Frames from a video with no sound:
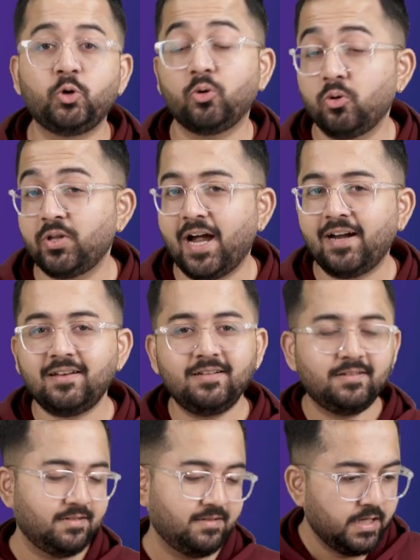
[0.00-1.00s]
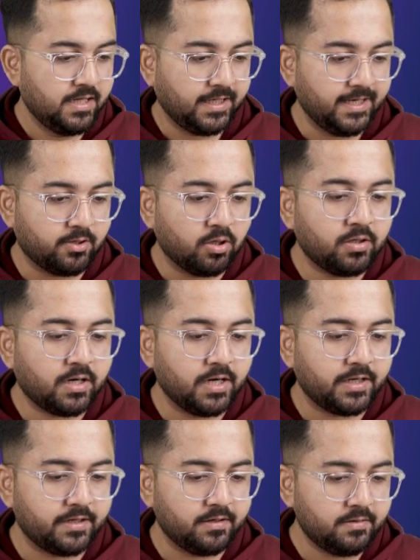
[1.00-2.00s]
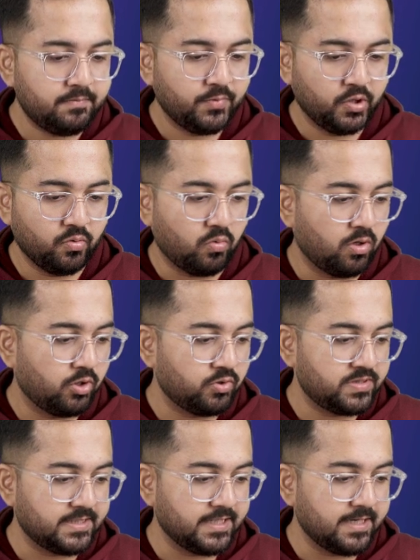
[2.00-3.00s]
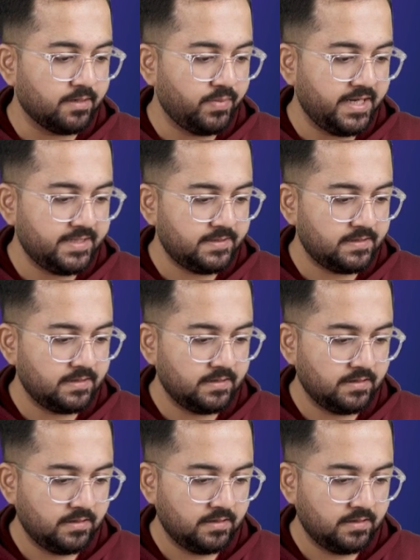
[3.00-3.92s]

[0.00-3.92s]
To do that, click on the container you want to stick in place.